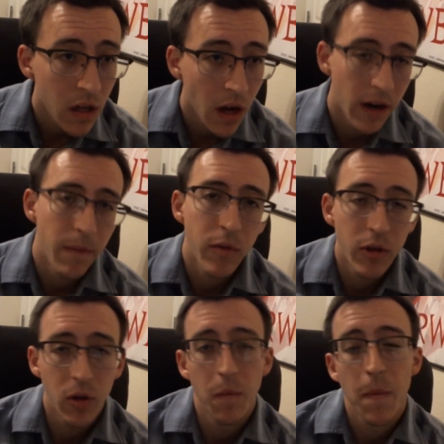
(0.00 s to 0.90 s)
All right,
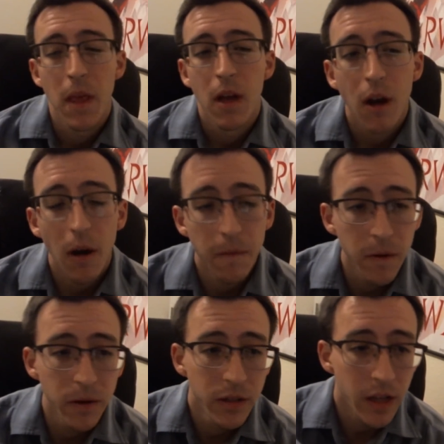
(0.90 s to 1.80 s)
so our
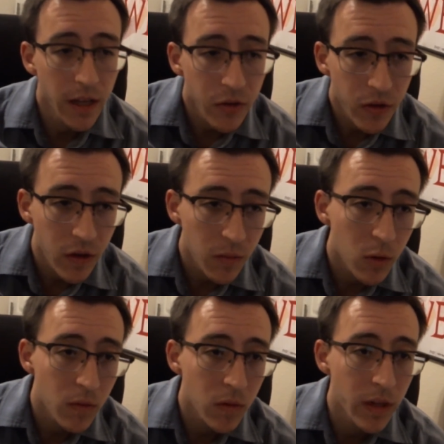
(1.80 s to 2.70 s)
first interesting
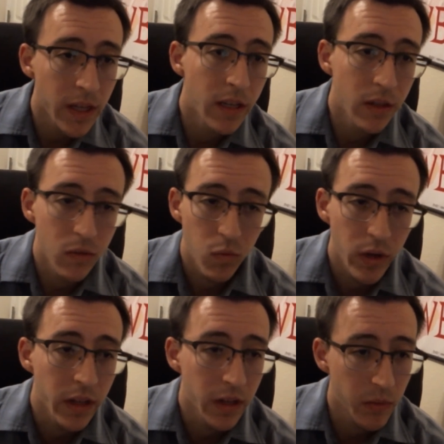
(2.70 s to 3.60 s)
removal is
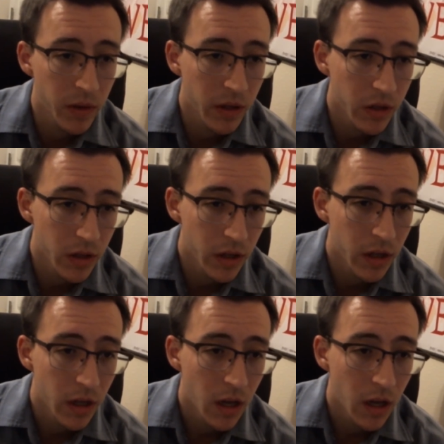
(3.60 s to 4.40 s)
really good.